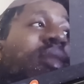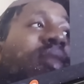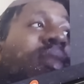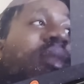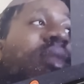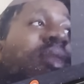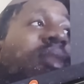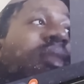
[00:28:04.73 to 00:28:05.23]

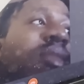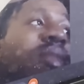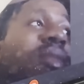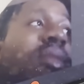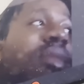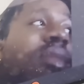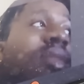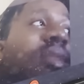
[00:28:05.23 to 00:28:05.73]
What about
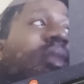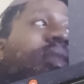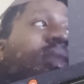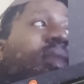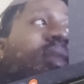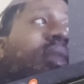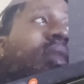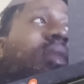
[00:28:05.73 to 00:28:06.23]

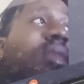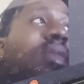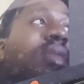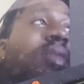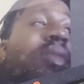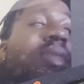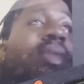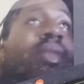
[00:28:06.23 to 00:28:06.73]
the
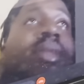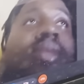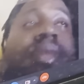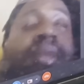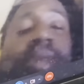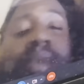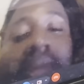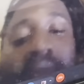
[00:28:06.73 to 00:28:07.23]
the
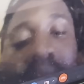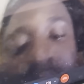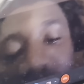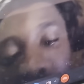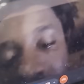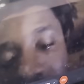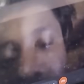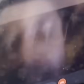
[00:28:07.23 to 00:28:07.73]
other
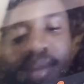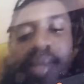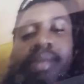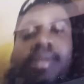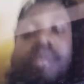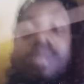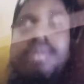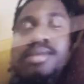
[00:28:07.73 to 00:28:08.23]
women
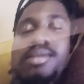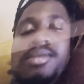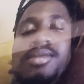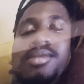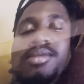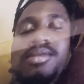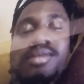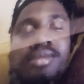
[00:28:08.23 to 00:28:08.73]

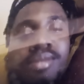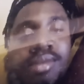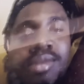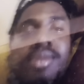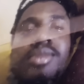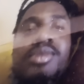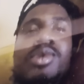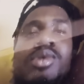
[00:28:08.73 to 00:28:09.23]
here
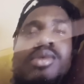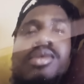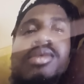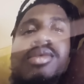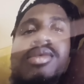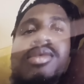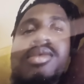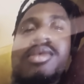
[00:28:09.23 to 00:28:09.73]
in the
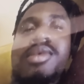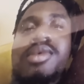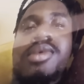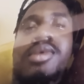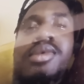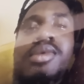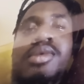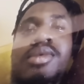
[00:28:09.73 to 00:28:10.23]
United
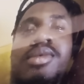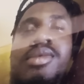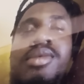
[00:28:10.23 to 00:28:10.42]
States?